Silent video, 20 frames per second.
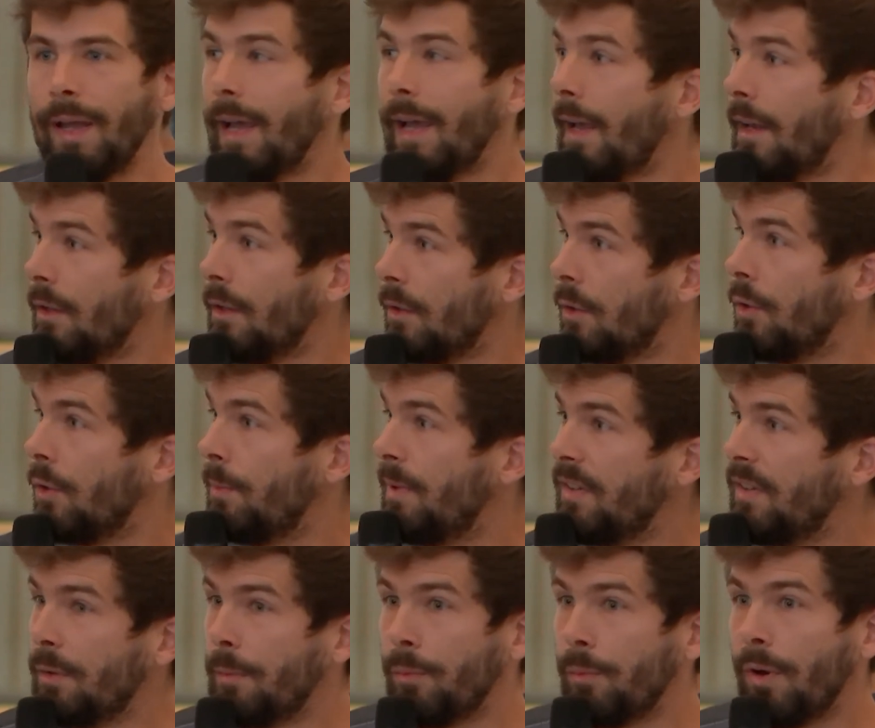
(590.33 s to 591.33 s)
And you'd be
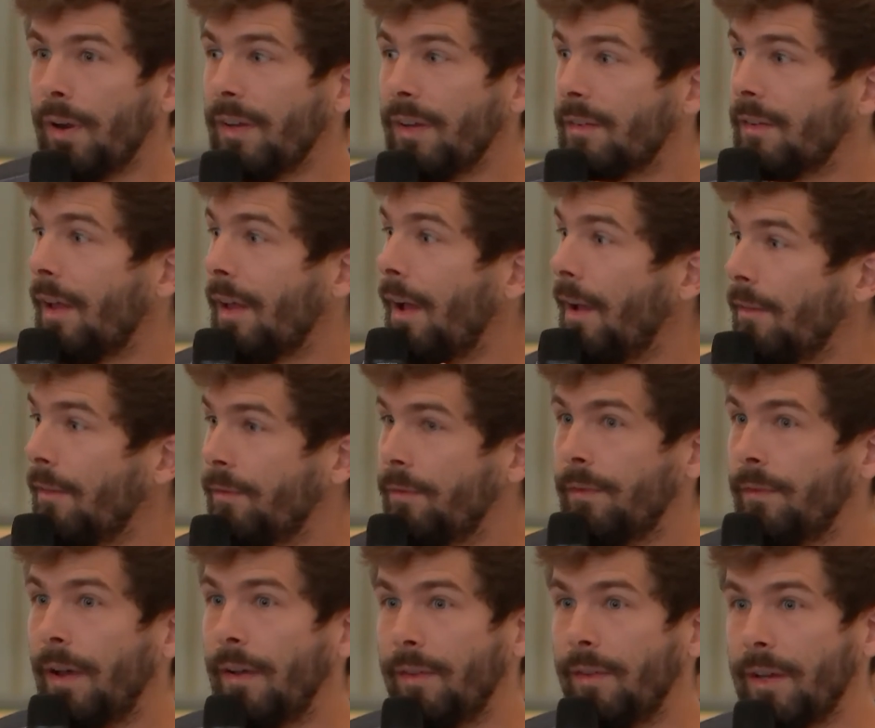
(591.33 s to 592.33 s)
surprised.
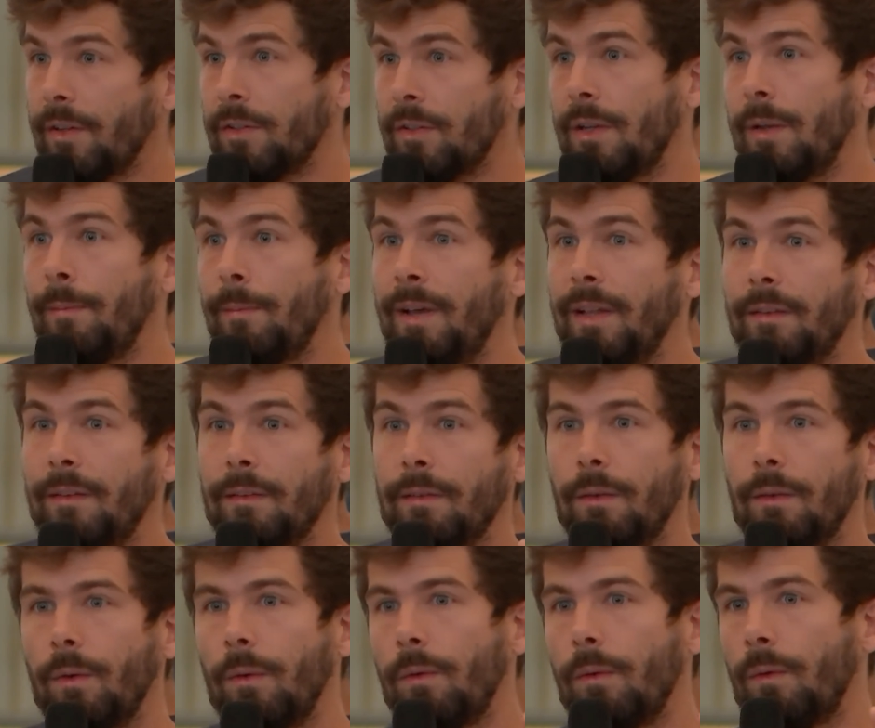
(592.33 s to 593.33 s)
I've actually met
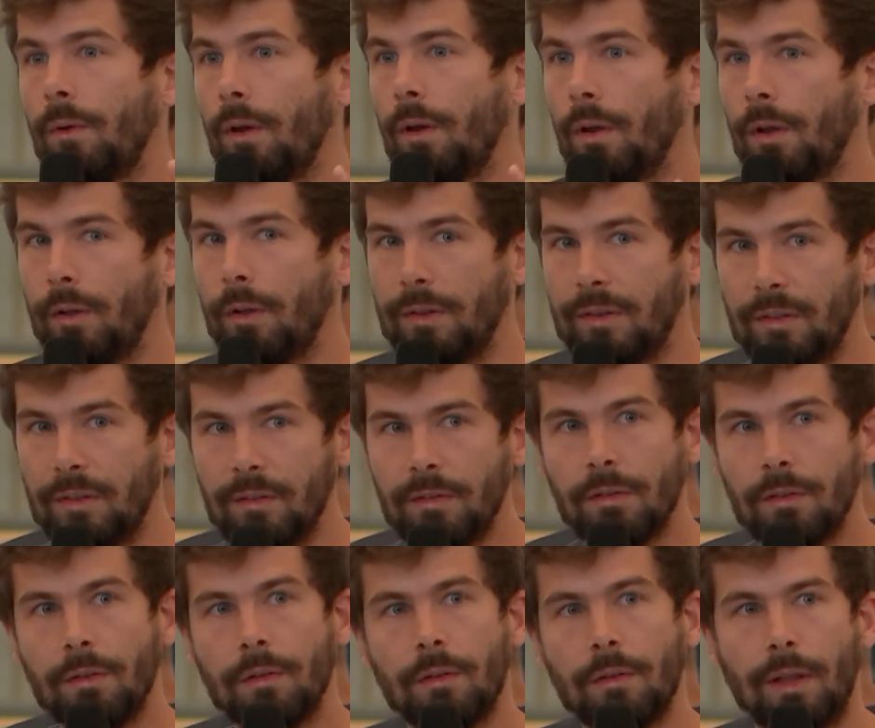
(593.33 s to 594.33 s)

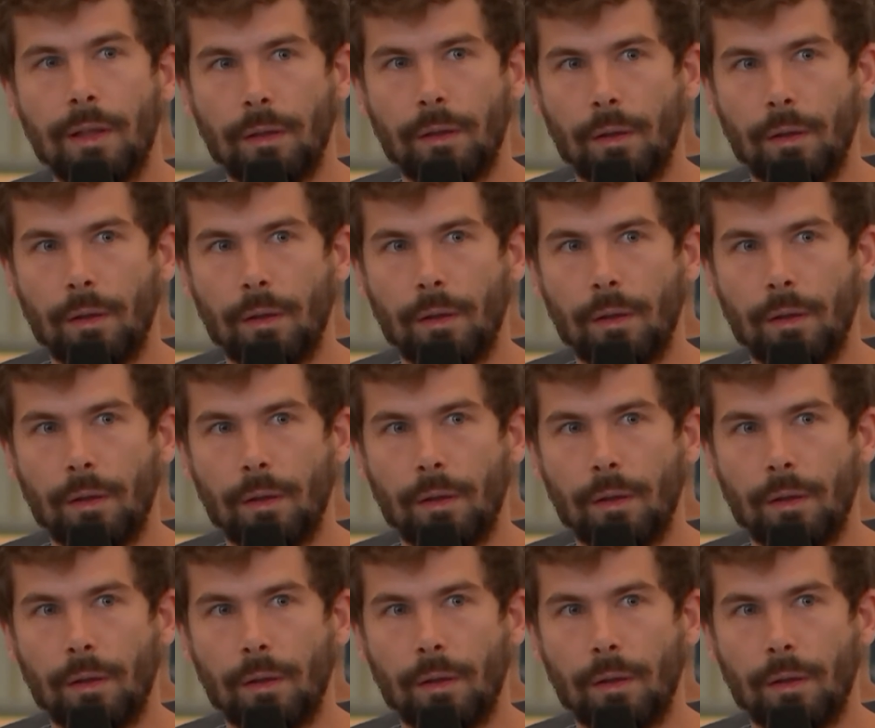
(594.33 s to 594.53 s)
a